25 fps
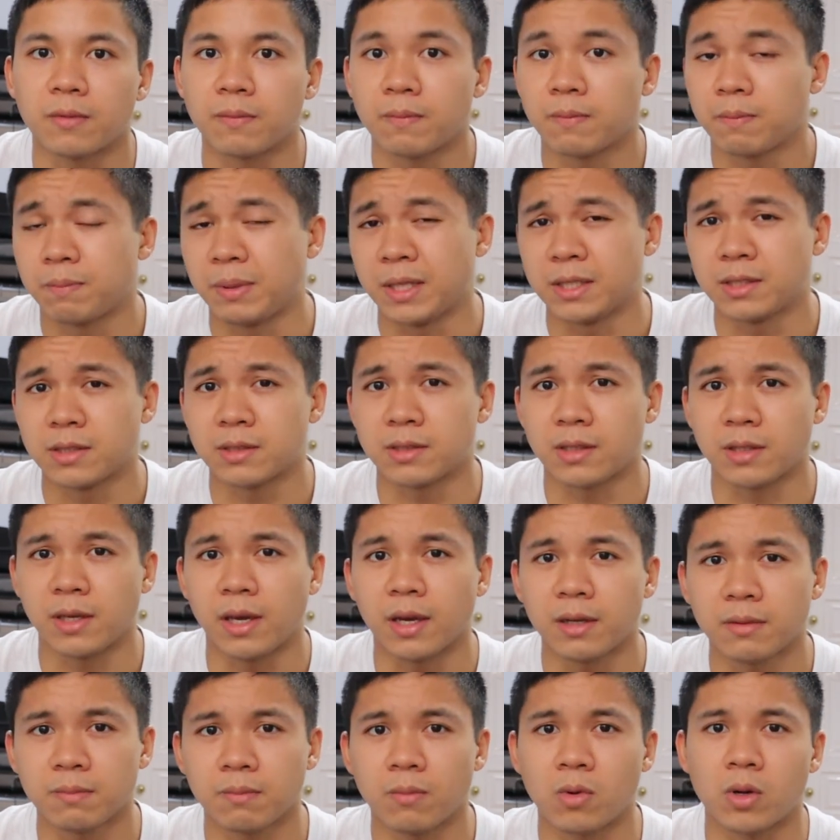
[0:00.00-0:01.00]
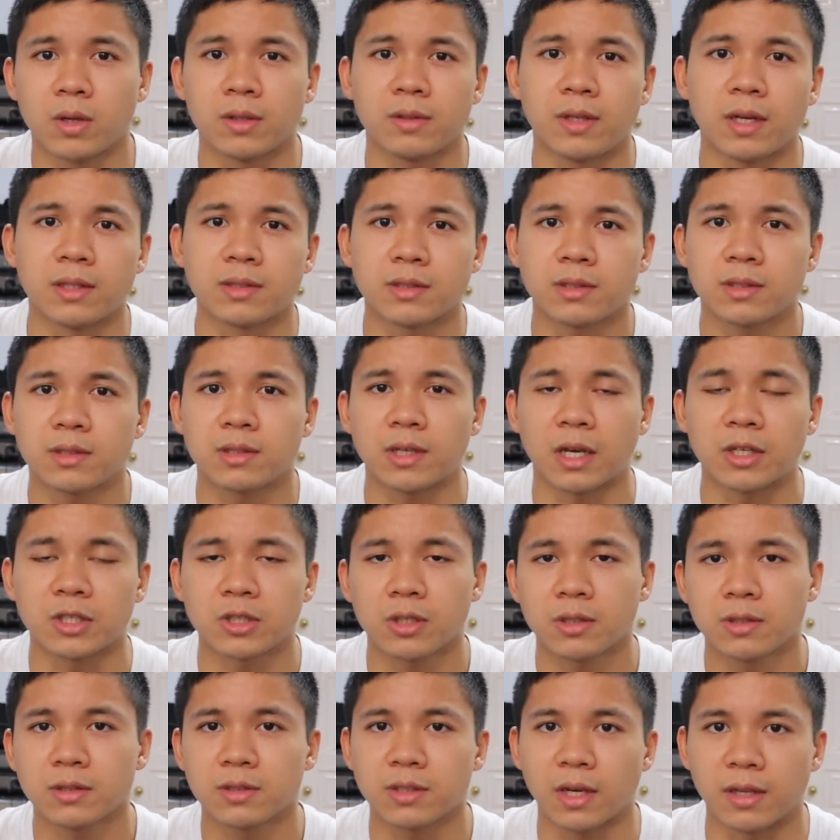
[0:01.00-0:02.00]
pieces again, more intense
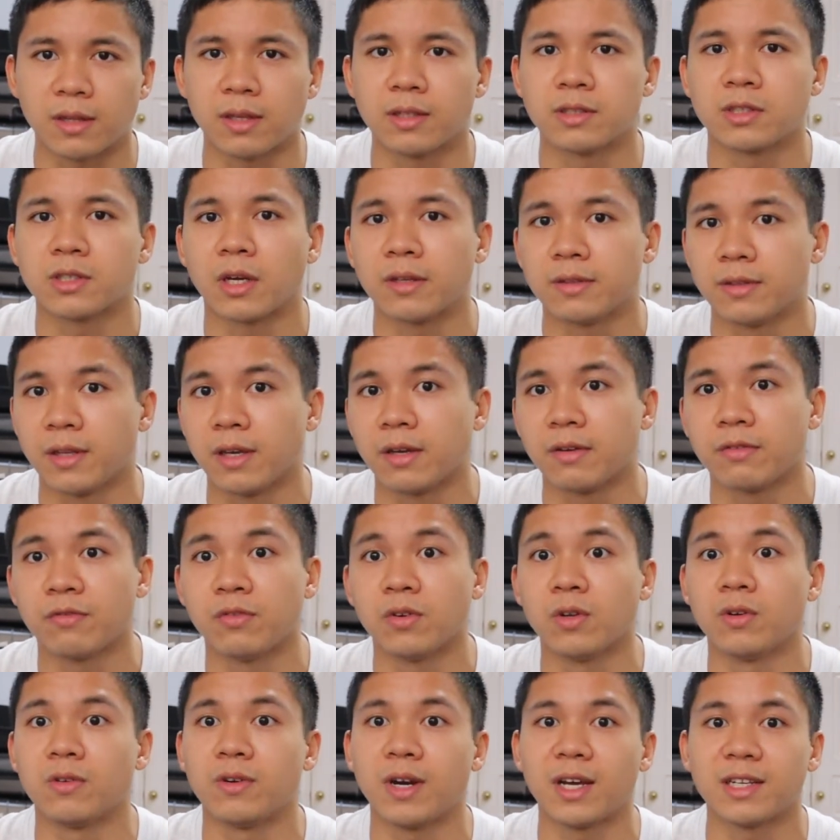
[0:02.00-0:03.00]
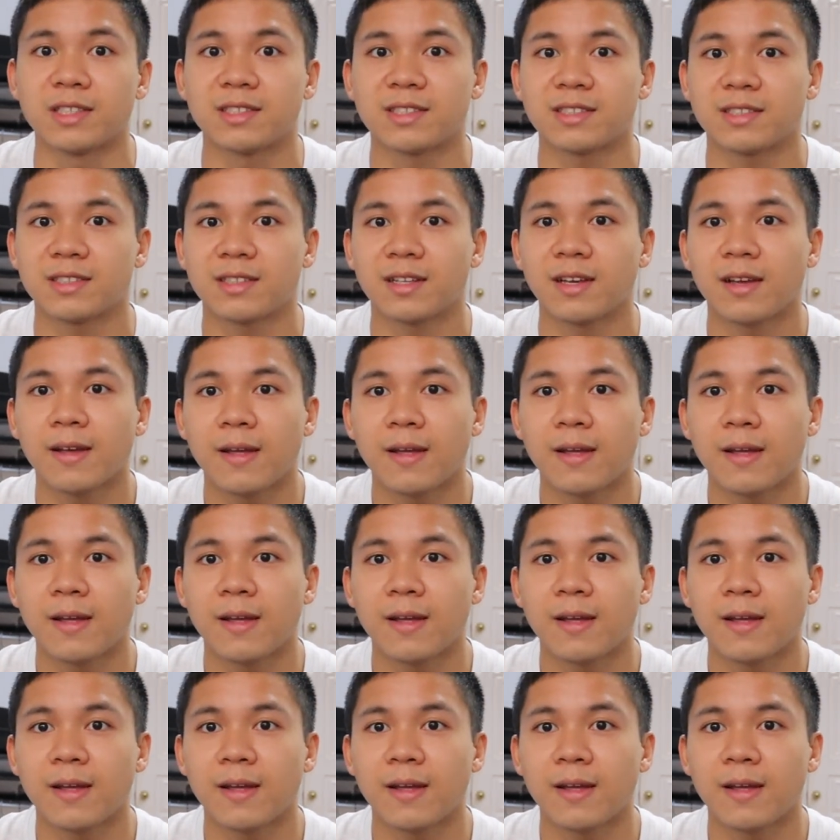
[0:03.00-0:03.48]
sessions, and then Sunday full rest.